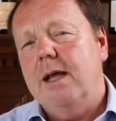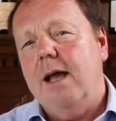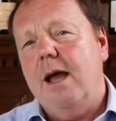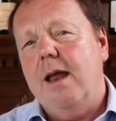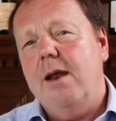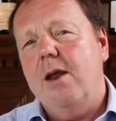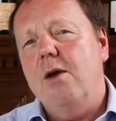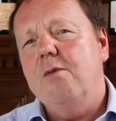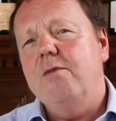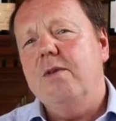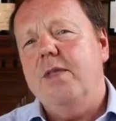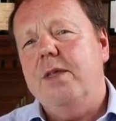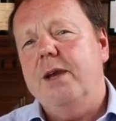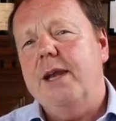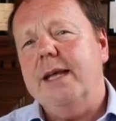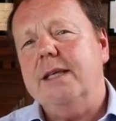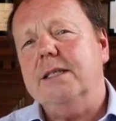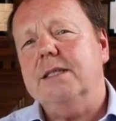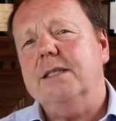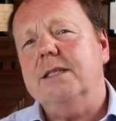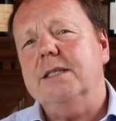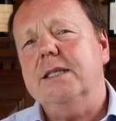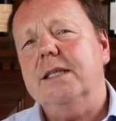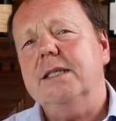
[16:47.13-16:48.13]
And over the
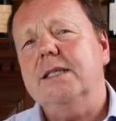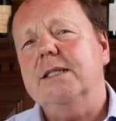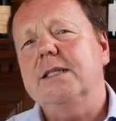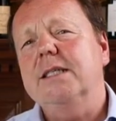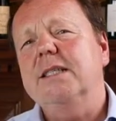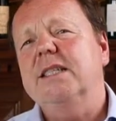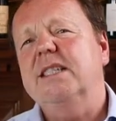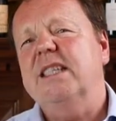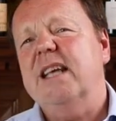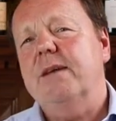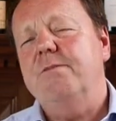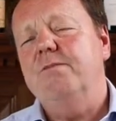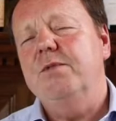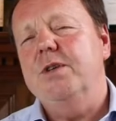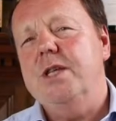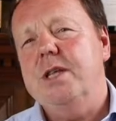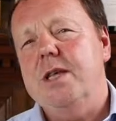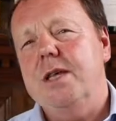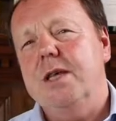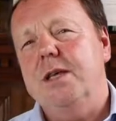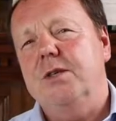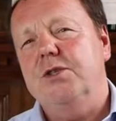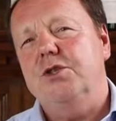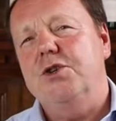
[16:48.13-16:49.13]
next 67
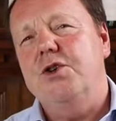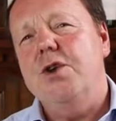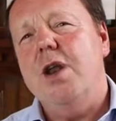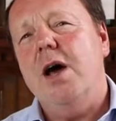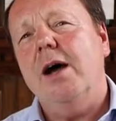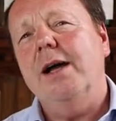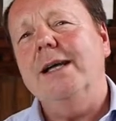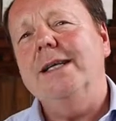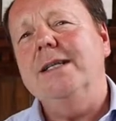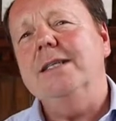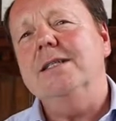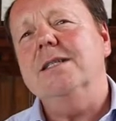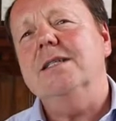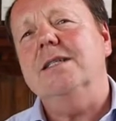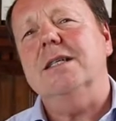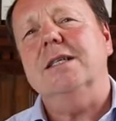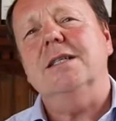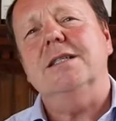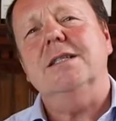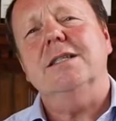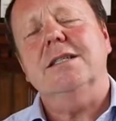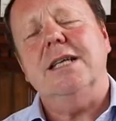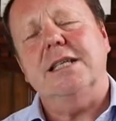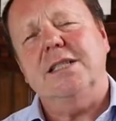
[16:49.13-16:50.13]
years, 9
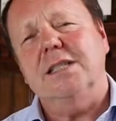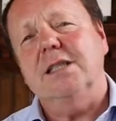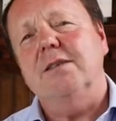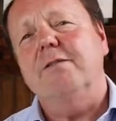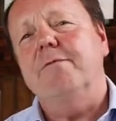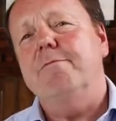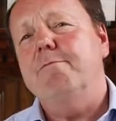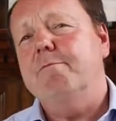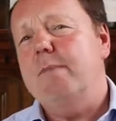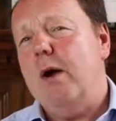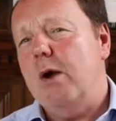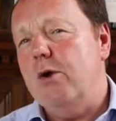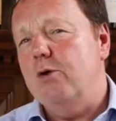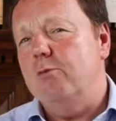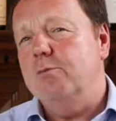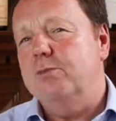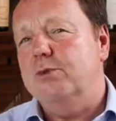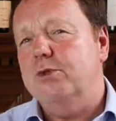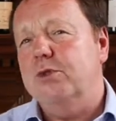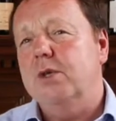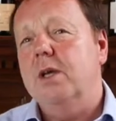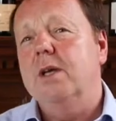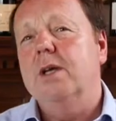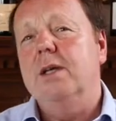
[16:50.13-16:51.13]
successive
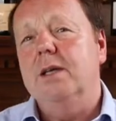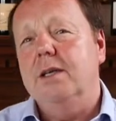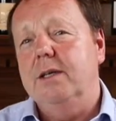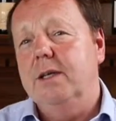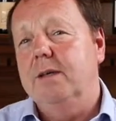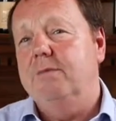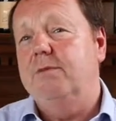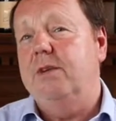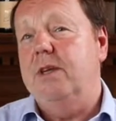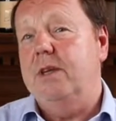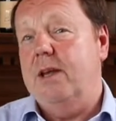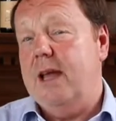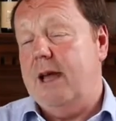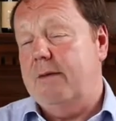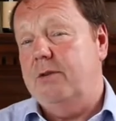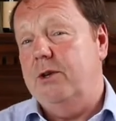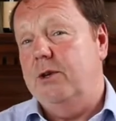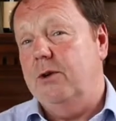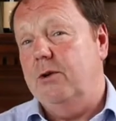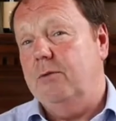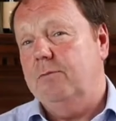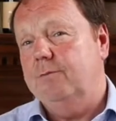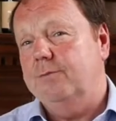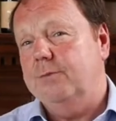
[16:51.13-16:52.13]
popes lived in
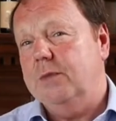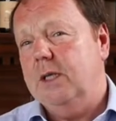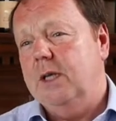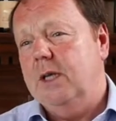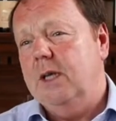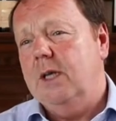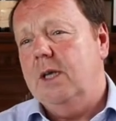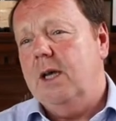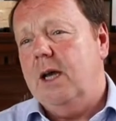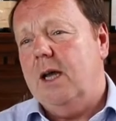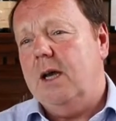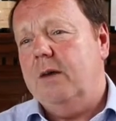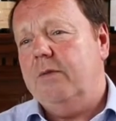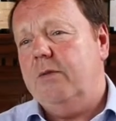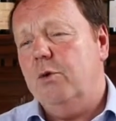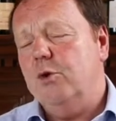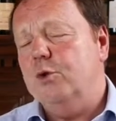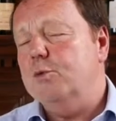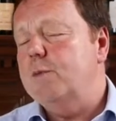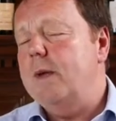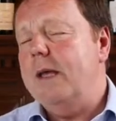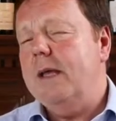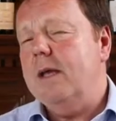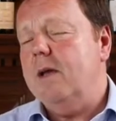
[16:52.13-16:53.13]
Avignon. And of
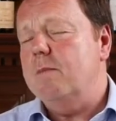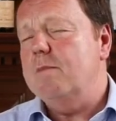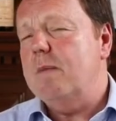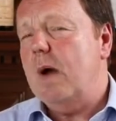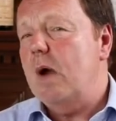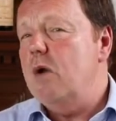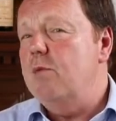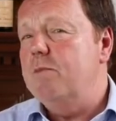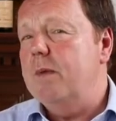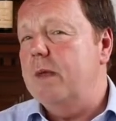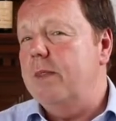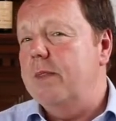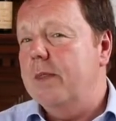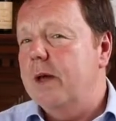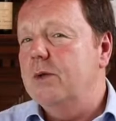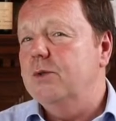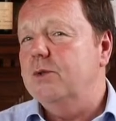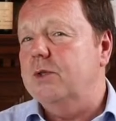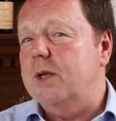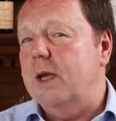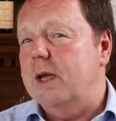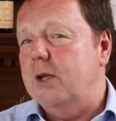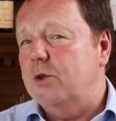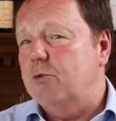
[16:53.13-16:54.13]
course, being a pope in
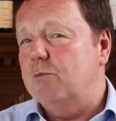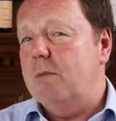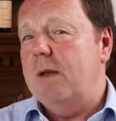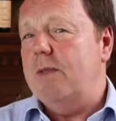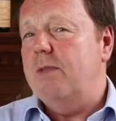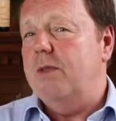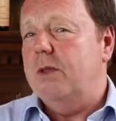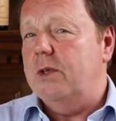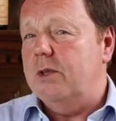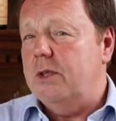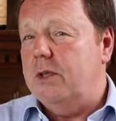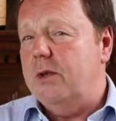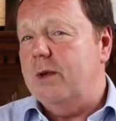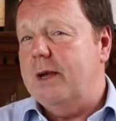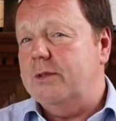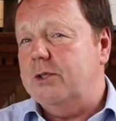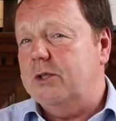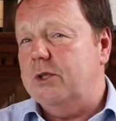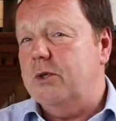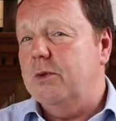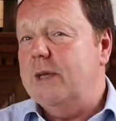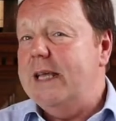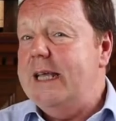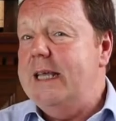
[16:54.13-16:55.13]
those days meant that you had
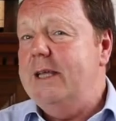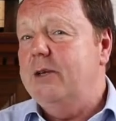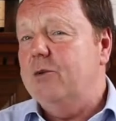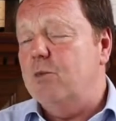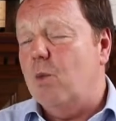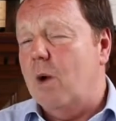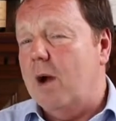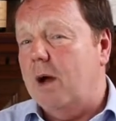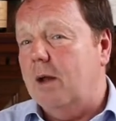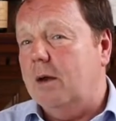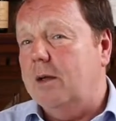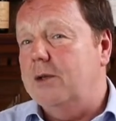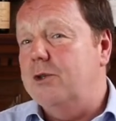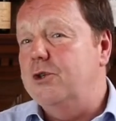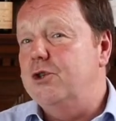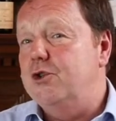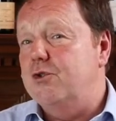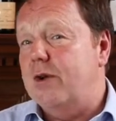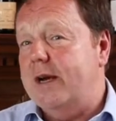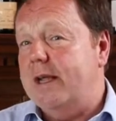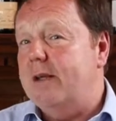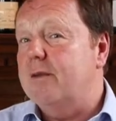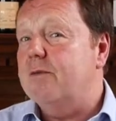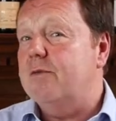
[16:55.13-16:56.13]
to eat well and
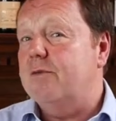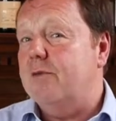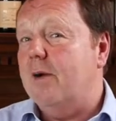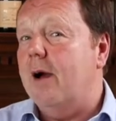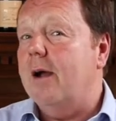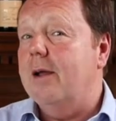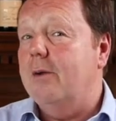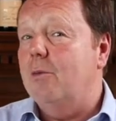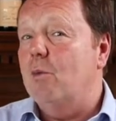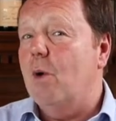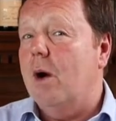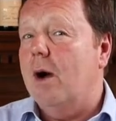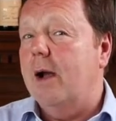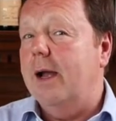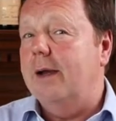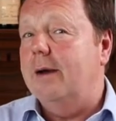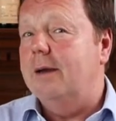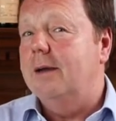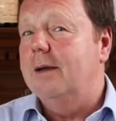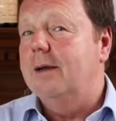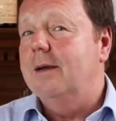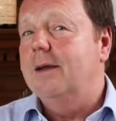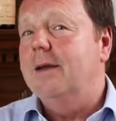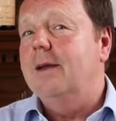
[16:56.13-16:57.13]
drink fine wine.